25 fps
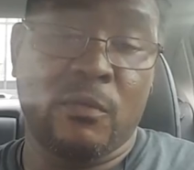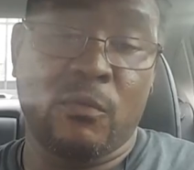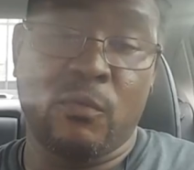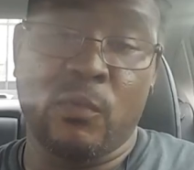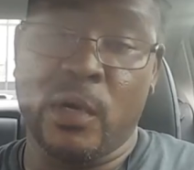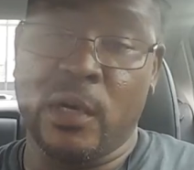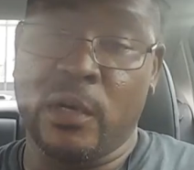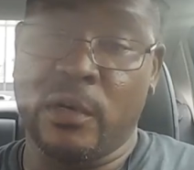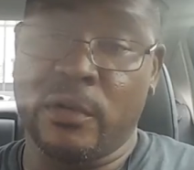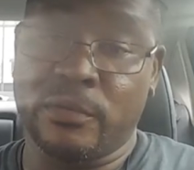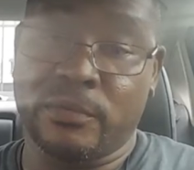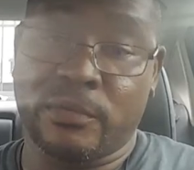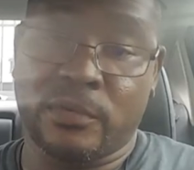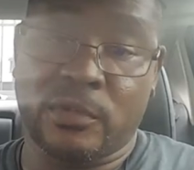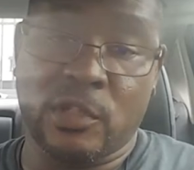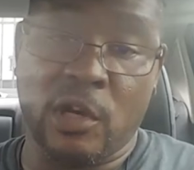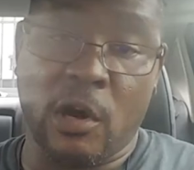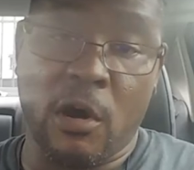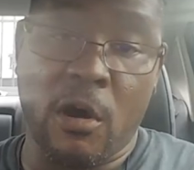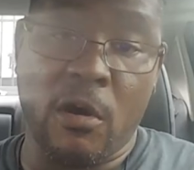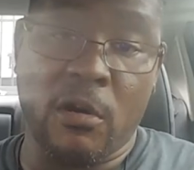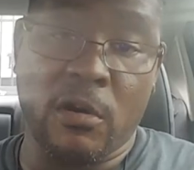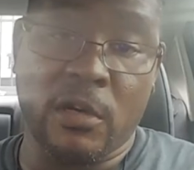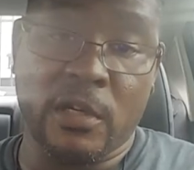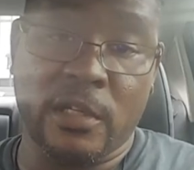We'll
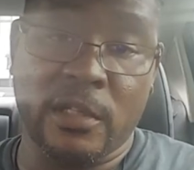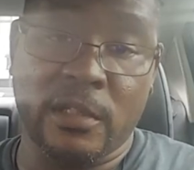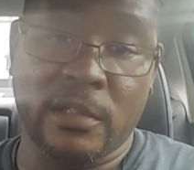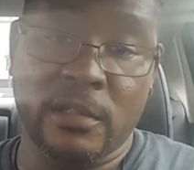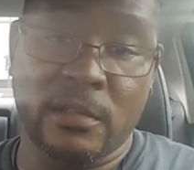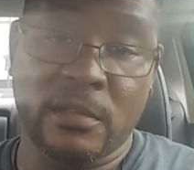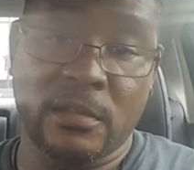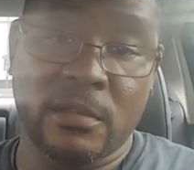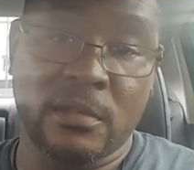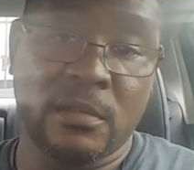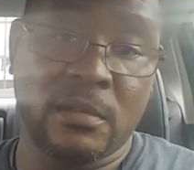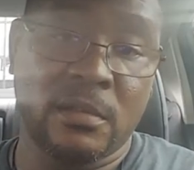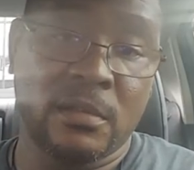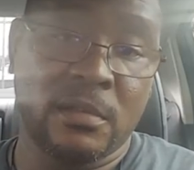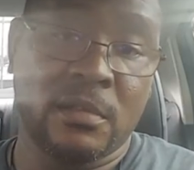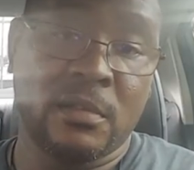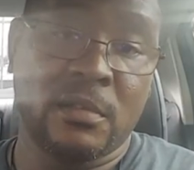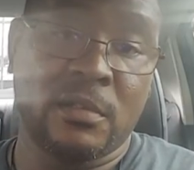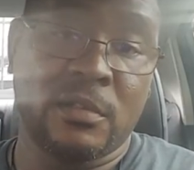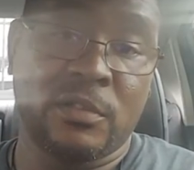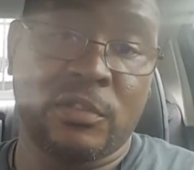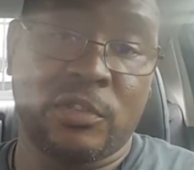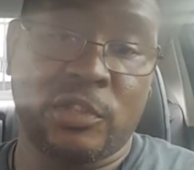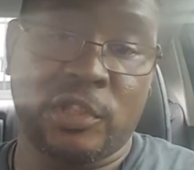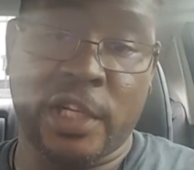talk,
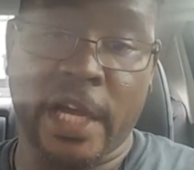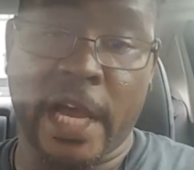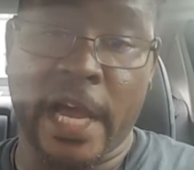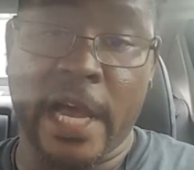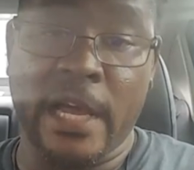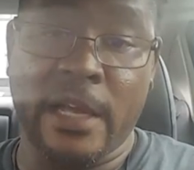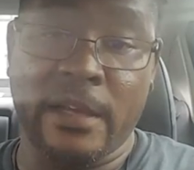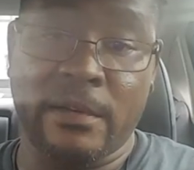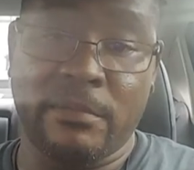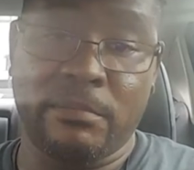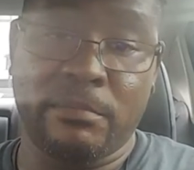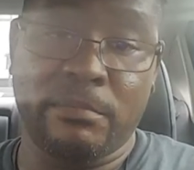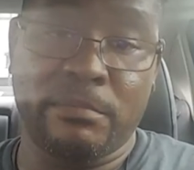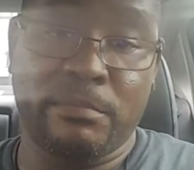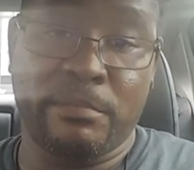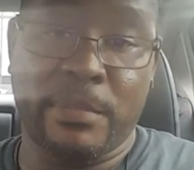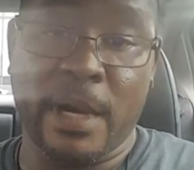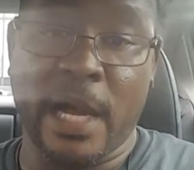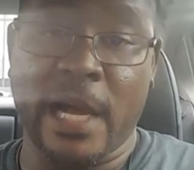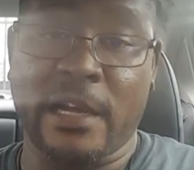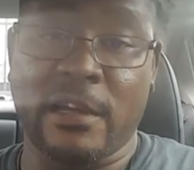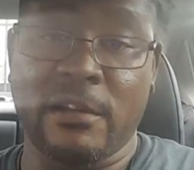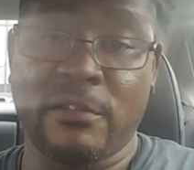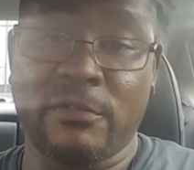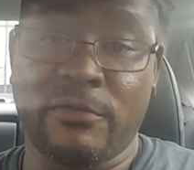chat
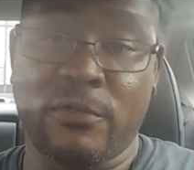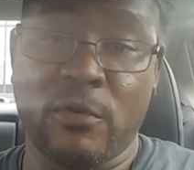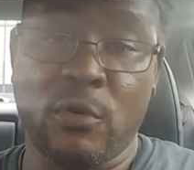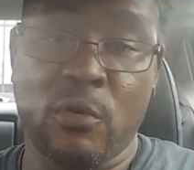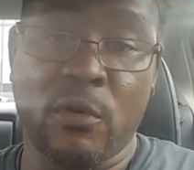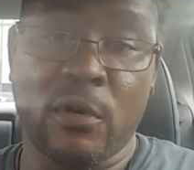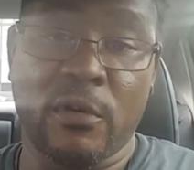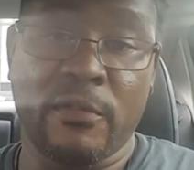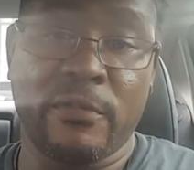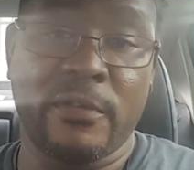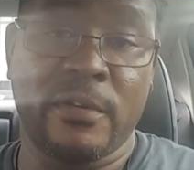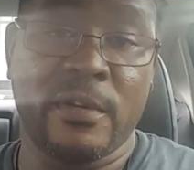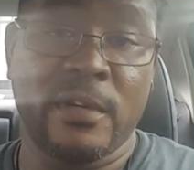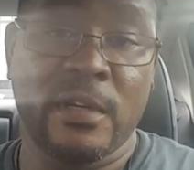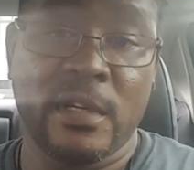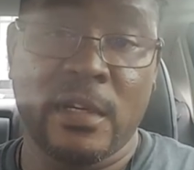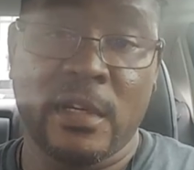back and forth,